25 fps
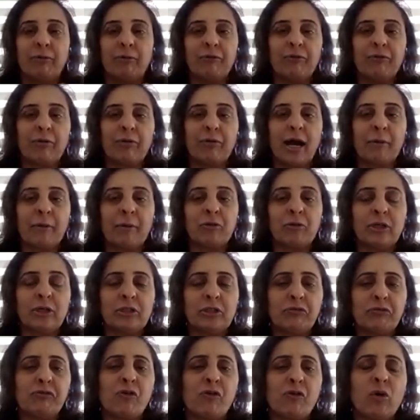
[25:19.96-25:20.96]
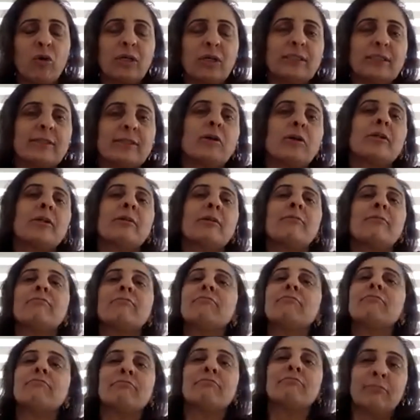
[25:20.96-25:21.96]
I'm going to focus on,
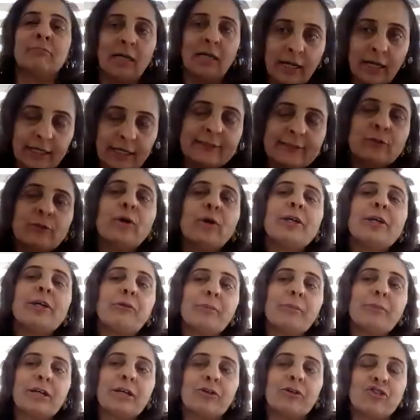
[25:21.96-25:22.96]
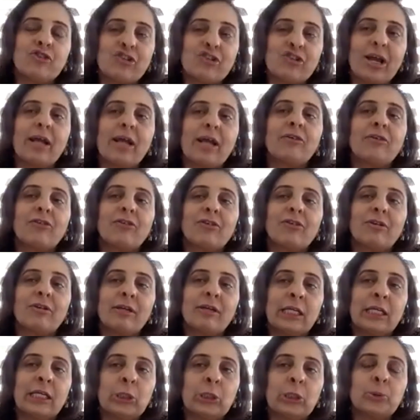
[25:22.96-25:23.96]
it's going to be a general
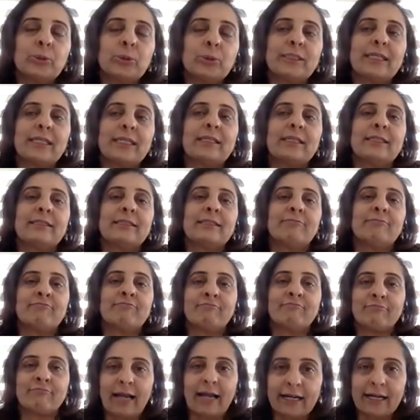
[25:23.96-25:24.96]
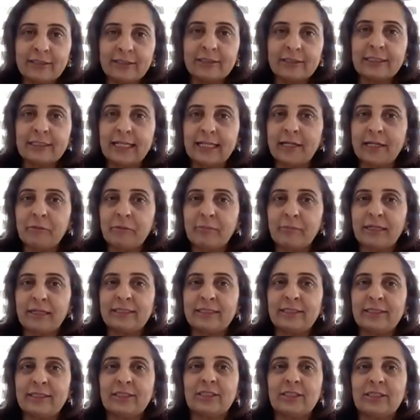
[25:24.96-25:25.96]
news and
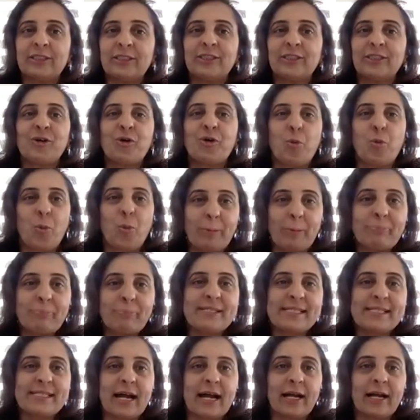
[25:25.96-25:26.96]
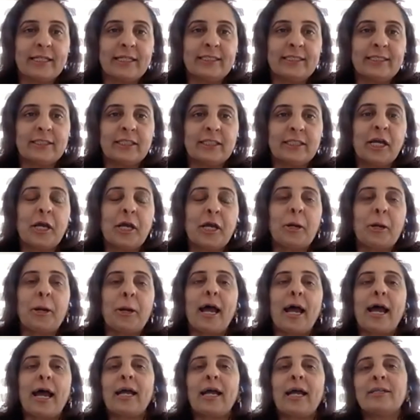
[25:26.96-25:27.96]
entertainment website.
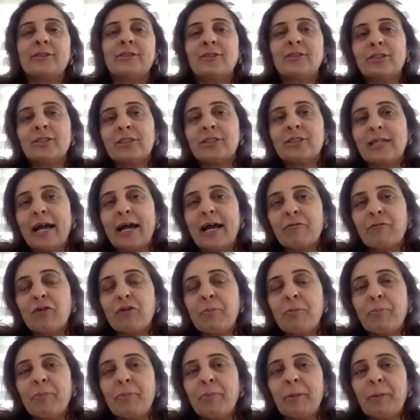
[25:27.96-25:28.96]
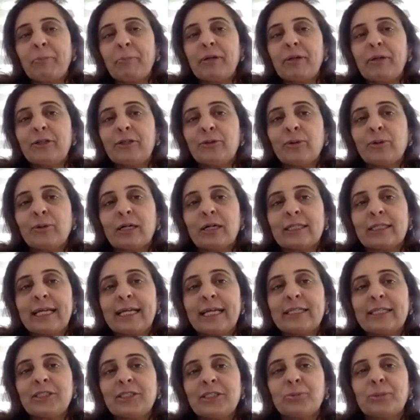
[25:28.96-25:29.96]
And I want people to
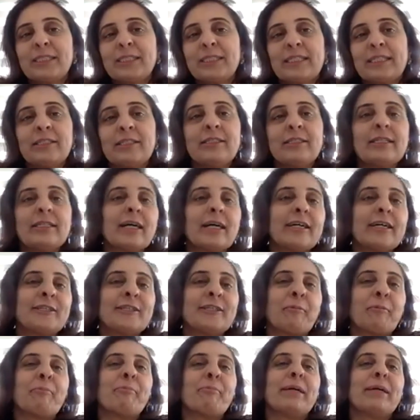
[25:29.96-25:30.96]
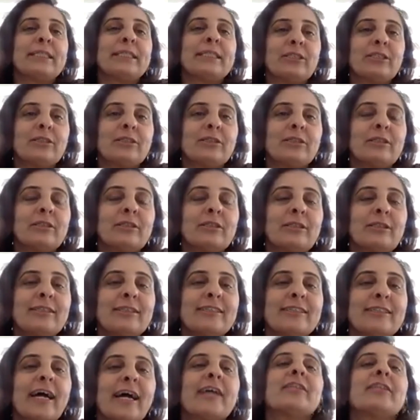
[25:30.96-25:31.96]
connect with India in a better
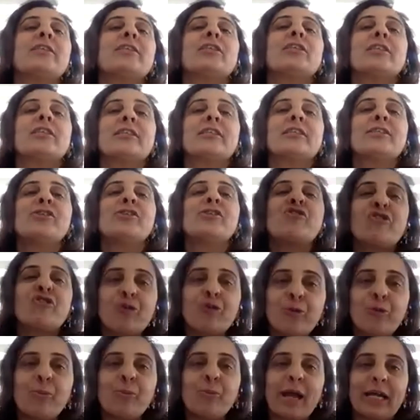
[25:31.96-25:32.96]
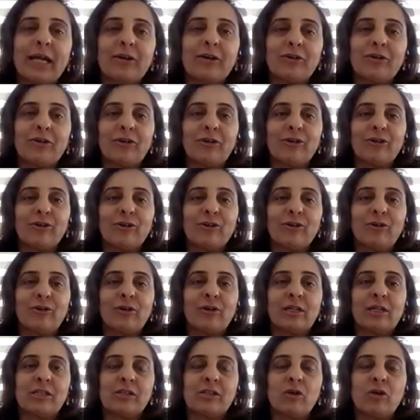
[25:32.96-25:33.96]
and in a true manner,
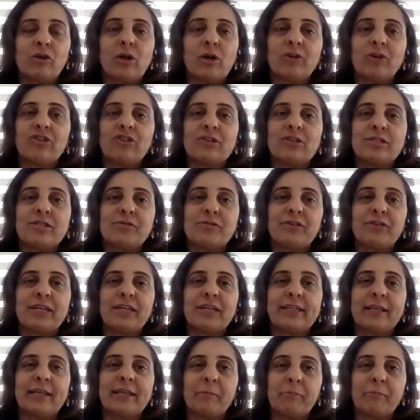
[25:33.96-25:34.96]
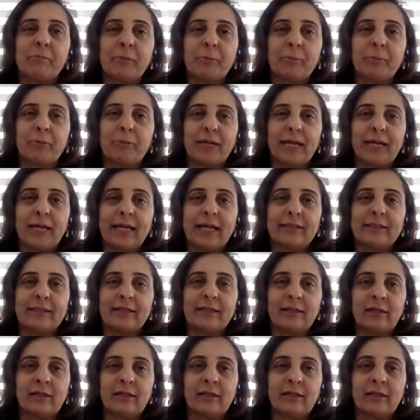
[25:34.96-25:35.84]
not just feed them propaganda.